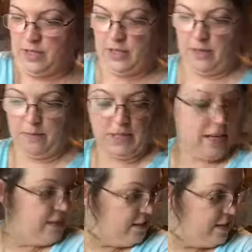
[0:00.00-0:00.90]
the
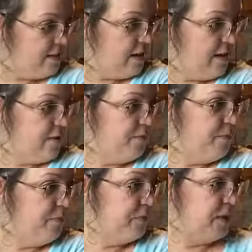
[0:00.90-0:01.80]
potatoes in there.
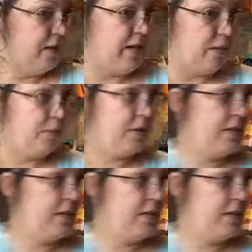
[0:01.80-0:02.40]
Yeah, I put it